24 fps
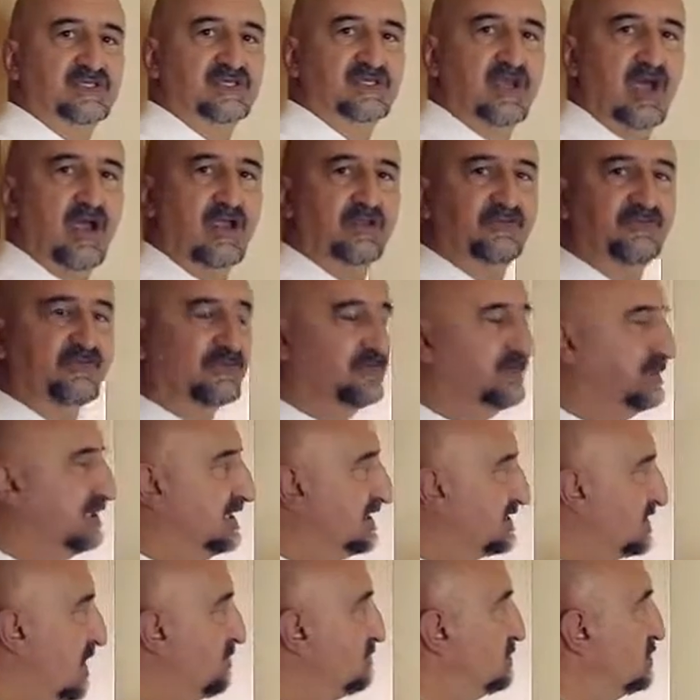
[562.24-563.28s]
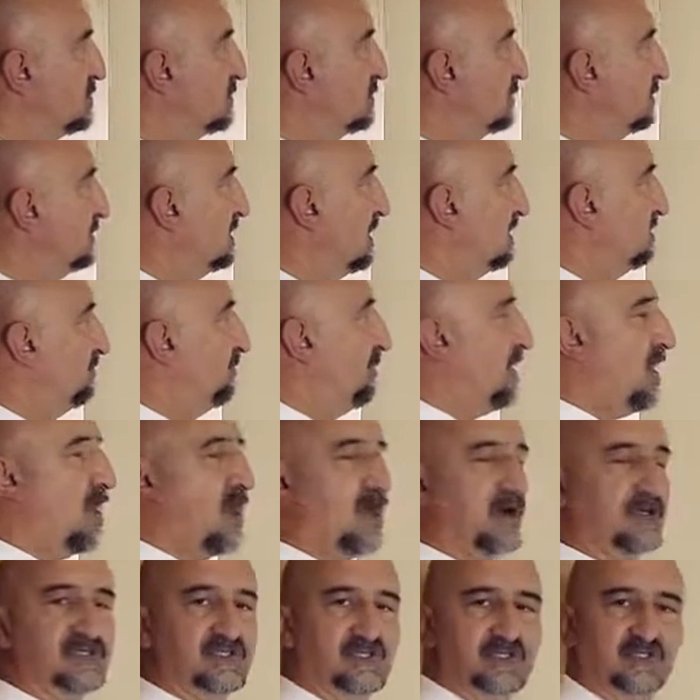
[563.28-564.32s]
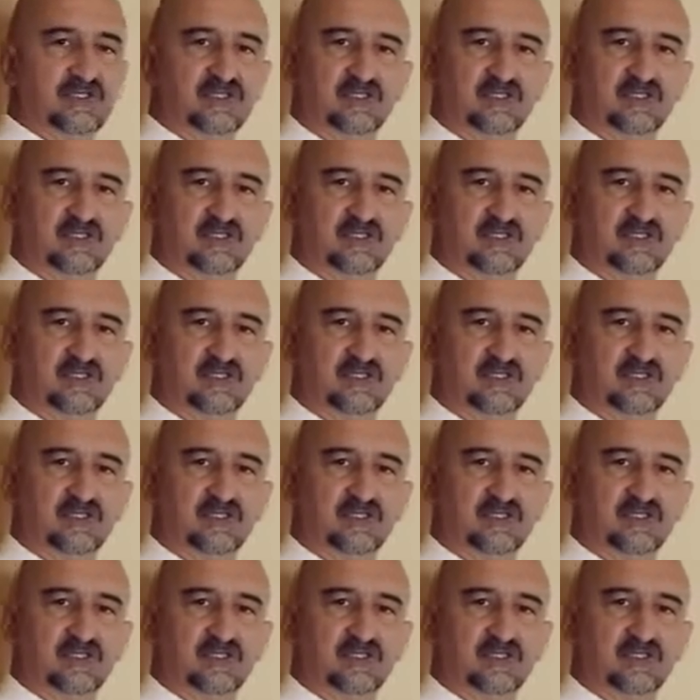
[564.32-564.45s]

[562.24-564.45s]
start from the assumption that parks,